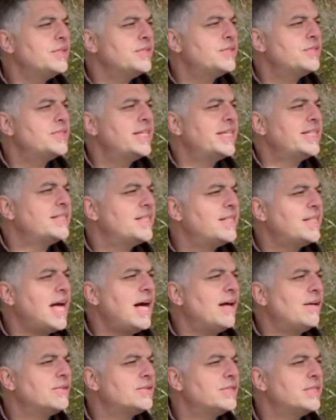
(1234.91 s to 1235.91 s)
to
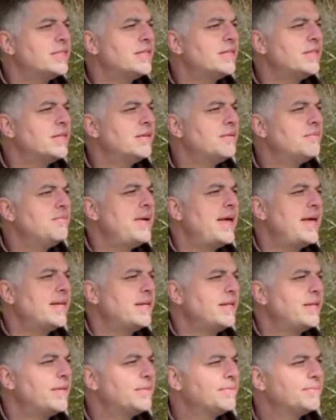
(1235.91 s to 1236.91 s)
6,000
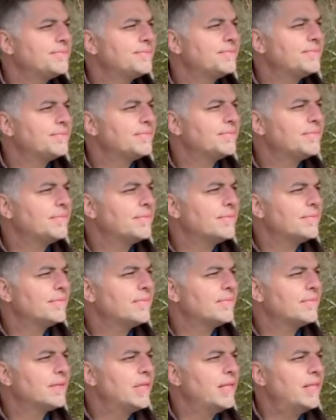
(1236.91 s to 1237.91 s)
men.
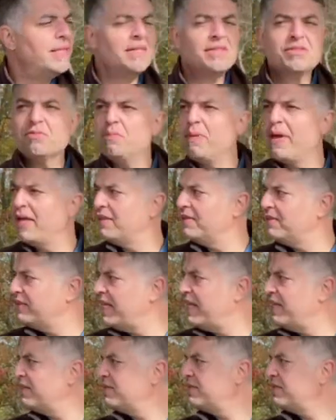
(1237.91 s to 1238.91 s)
This man
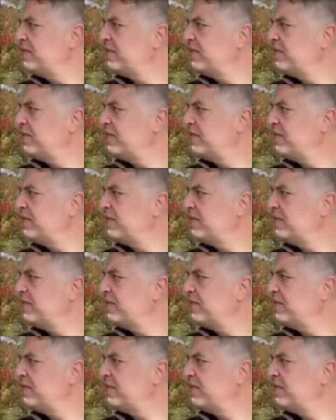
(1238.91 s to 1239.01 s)
says,